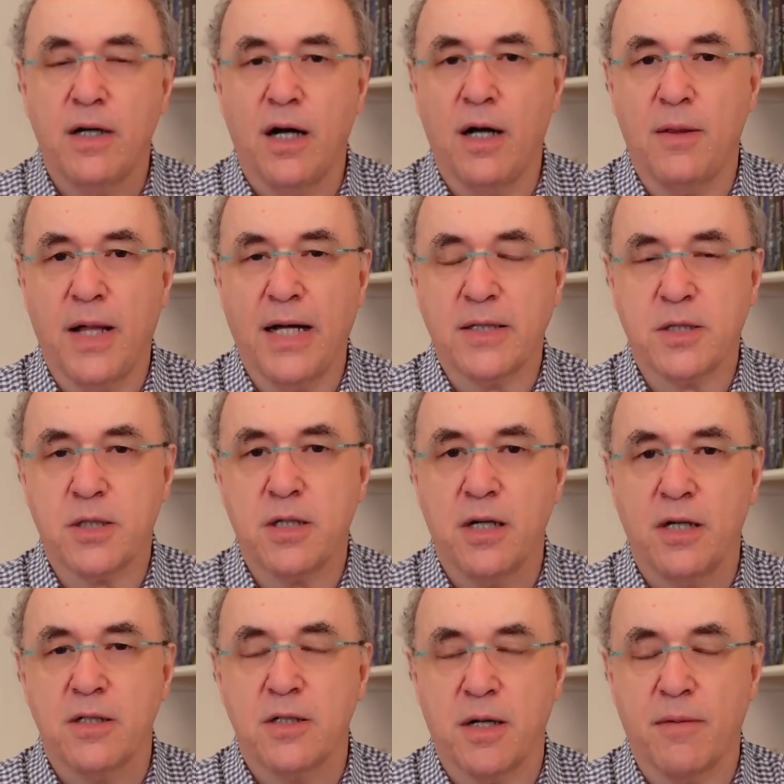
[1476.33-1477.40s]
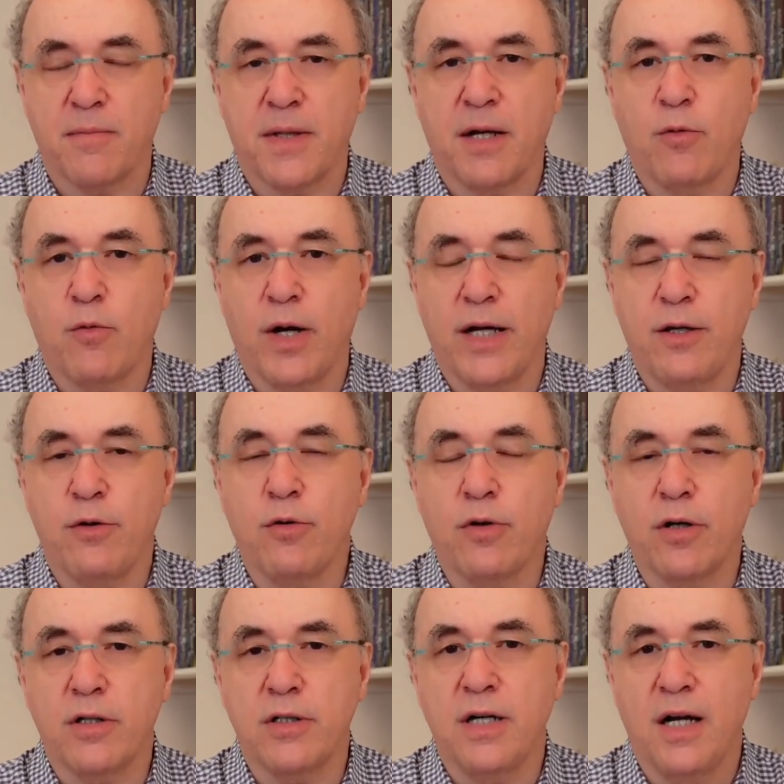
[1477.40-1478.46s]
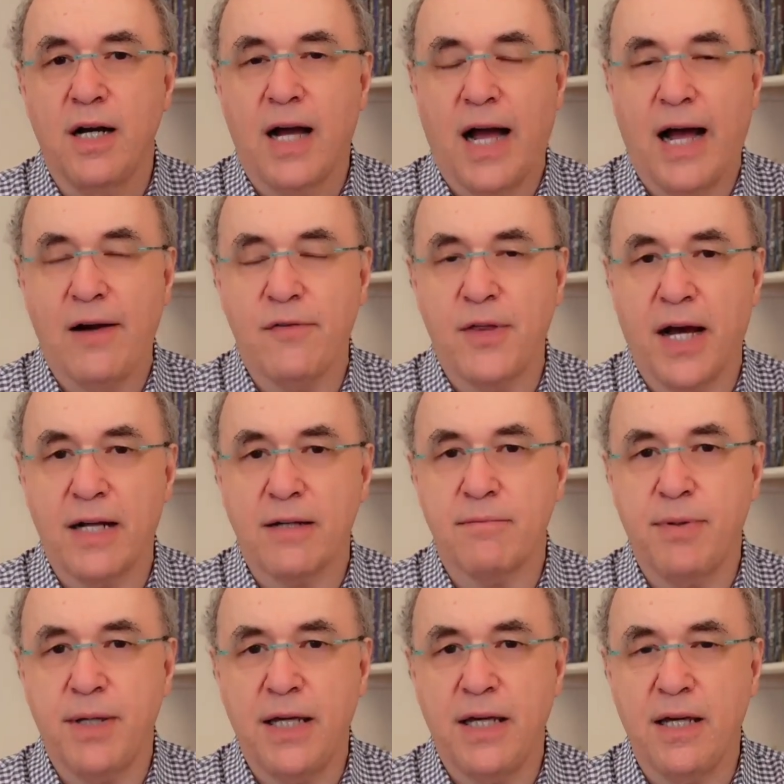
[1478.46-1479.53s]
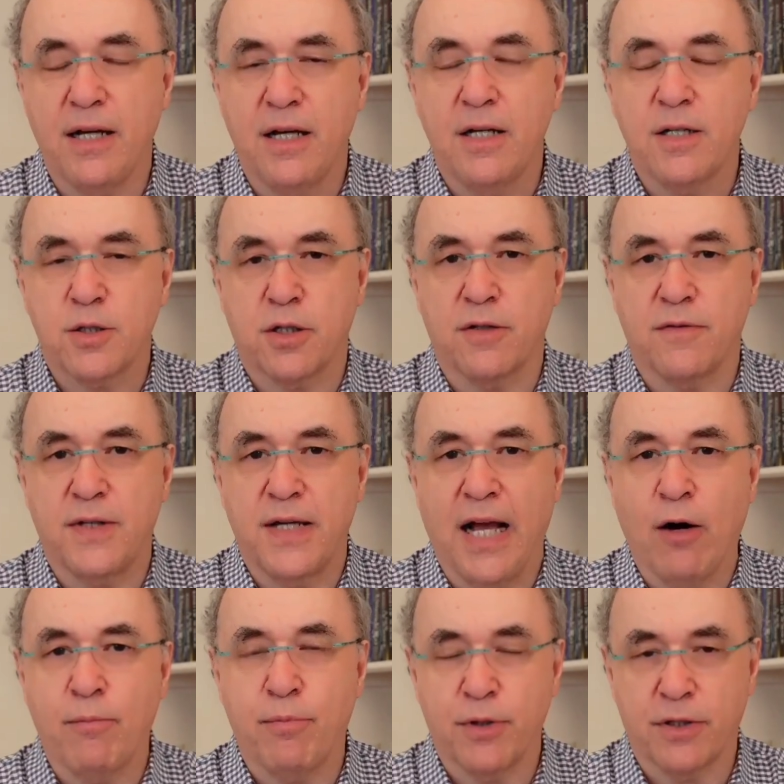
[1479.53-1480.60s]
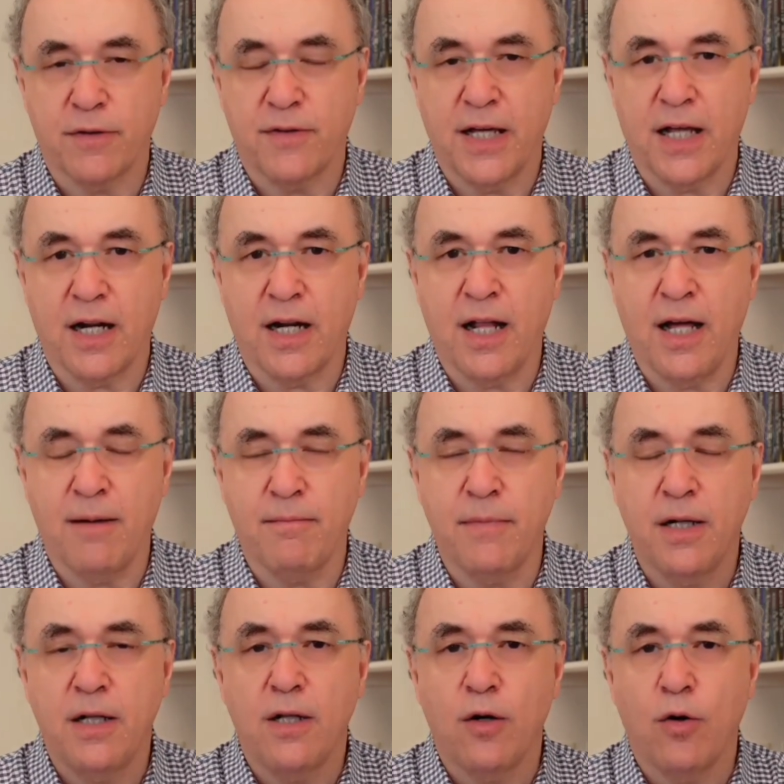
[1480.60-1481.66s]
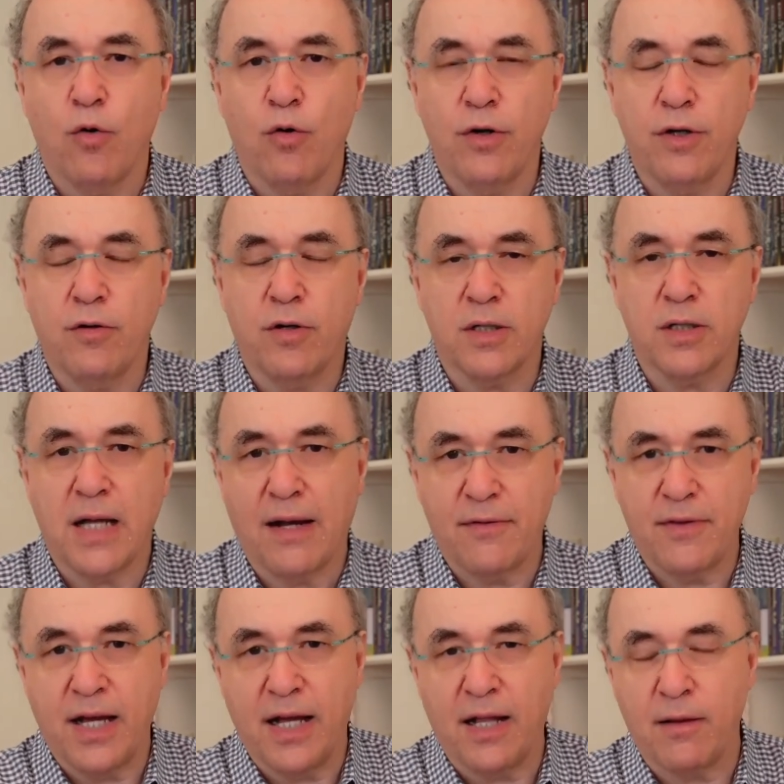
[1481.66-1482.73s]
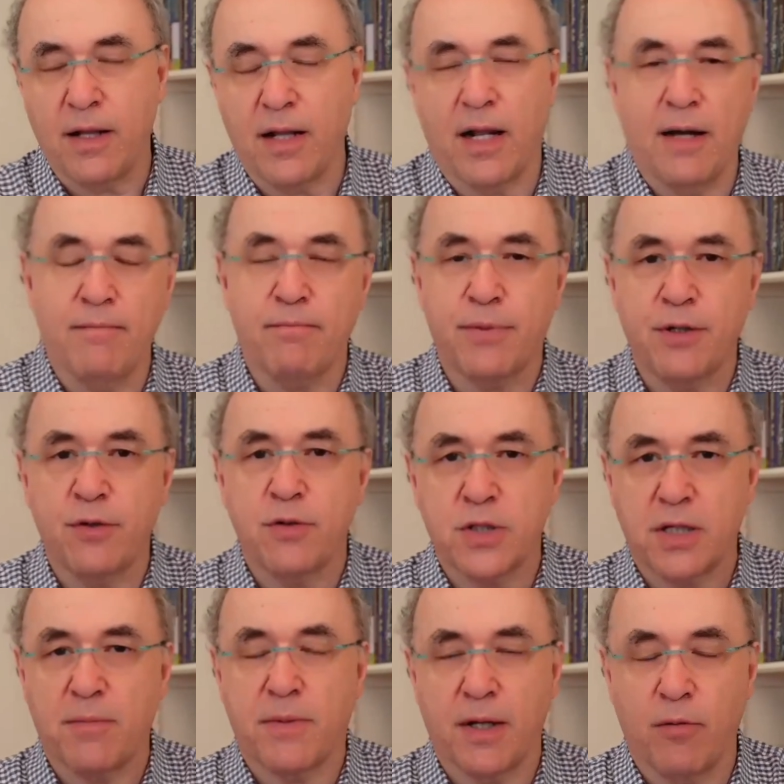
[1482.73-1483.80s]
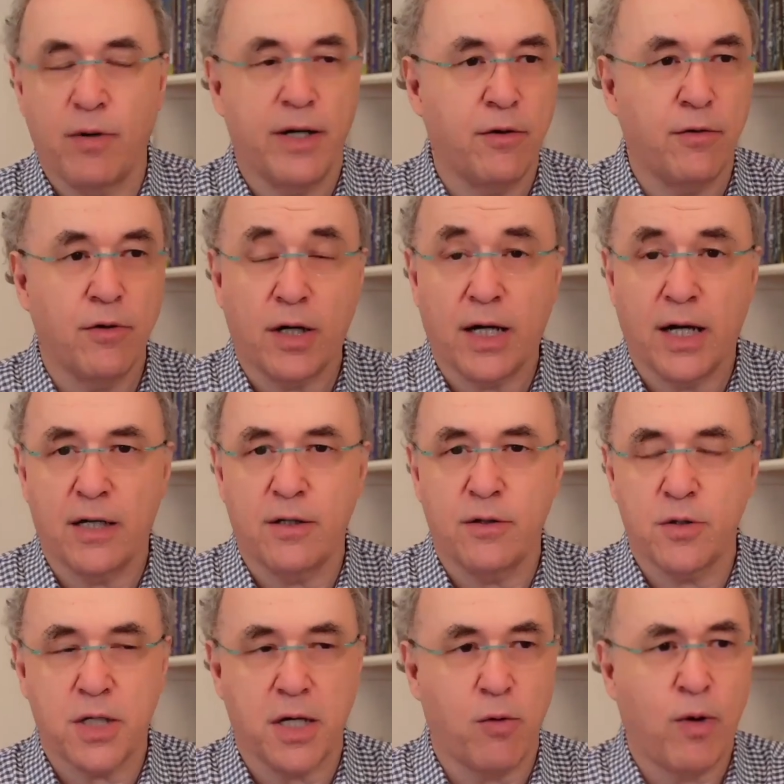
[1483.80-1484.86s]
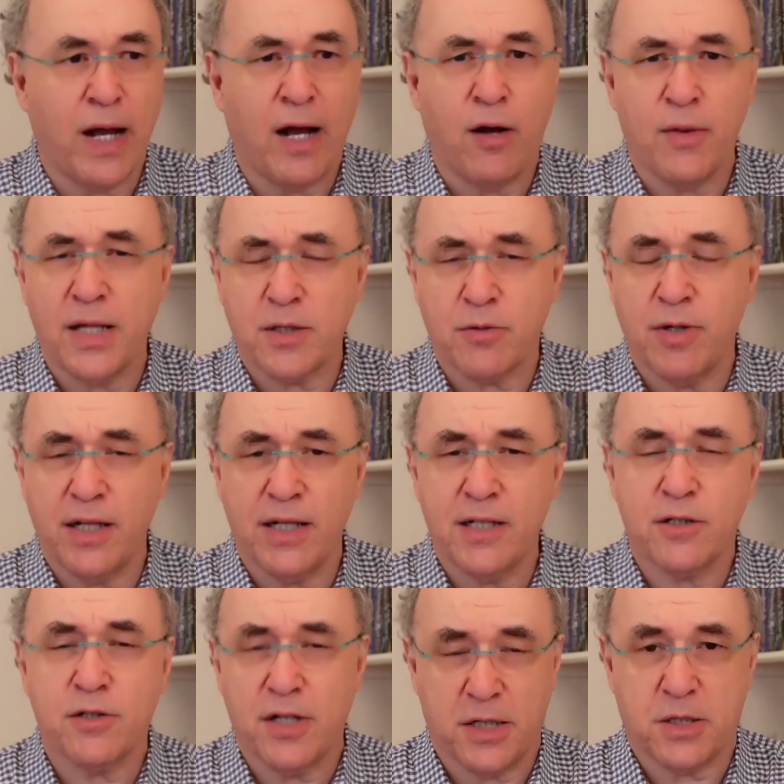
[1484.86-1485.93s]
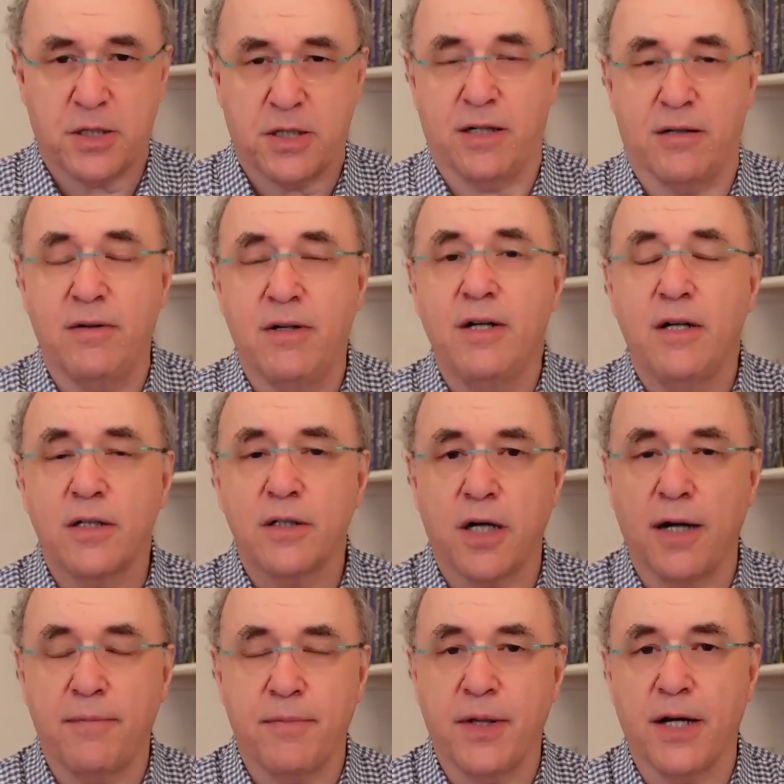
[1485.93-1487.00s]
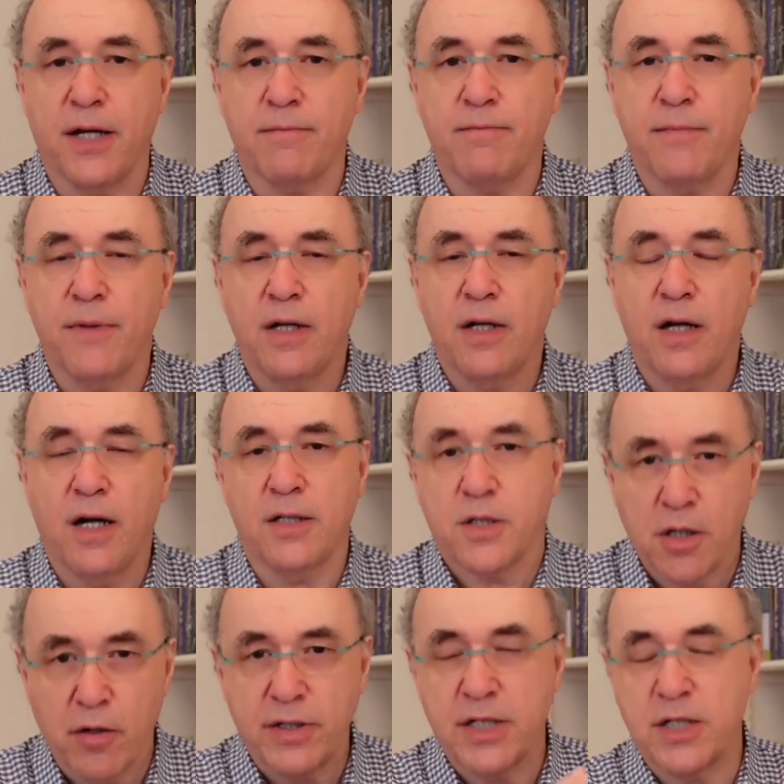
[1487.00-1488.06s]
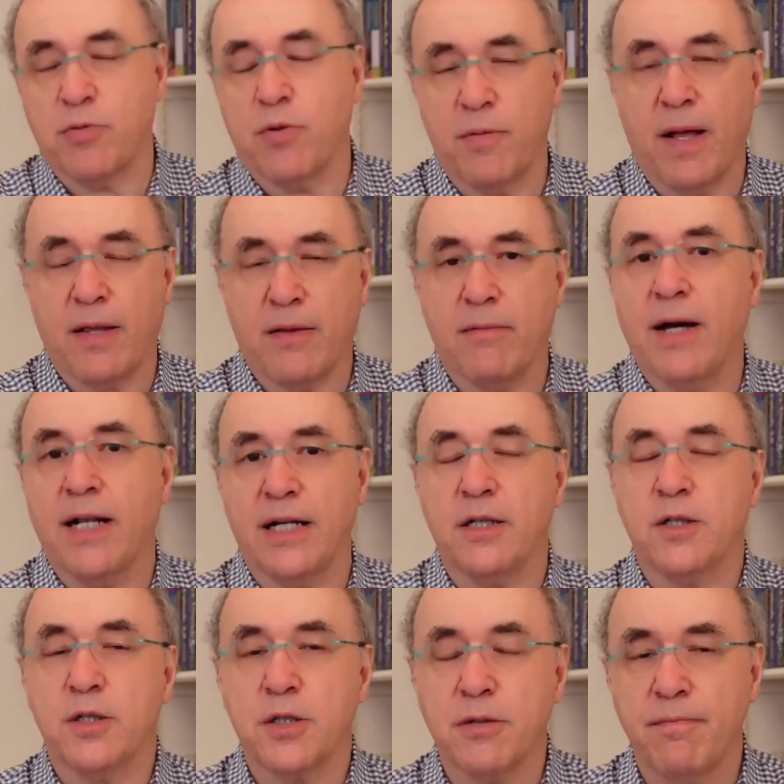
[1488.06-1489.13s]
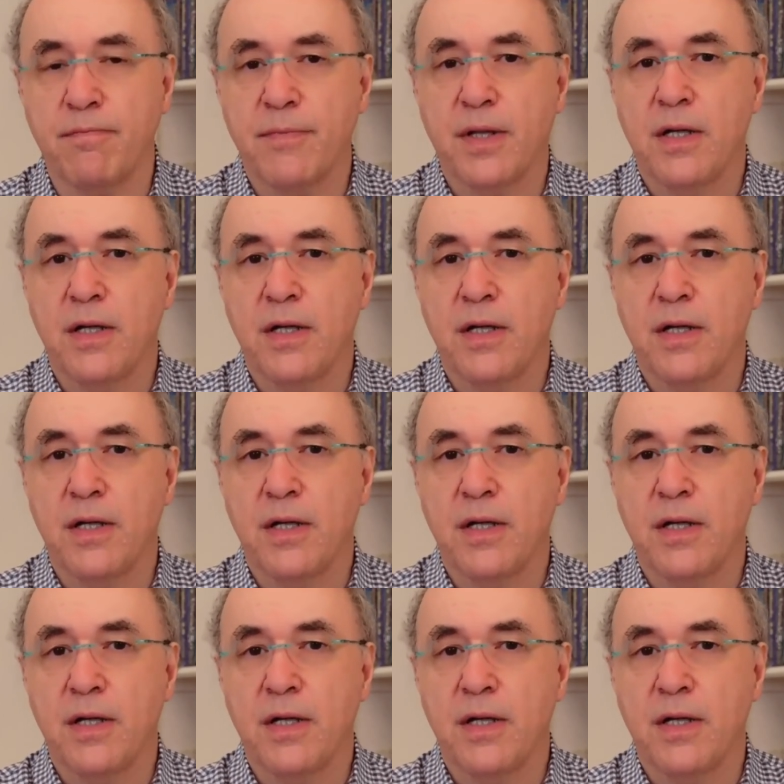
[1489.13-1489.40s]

And that's something where you could have that be sort of the output of the LLM, or you can have the LLM produce something where you look at it and you say, wow, that's really interesting type thing. And so it is with mathematics.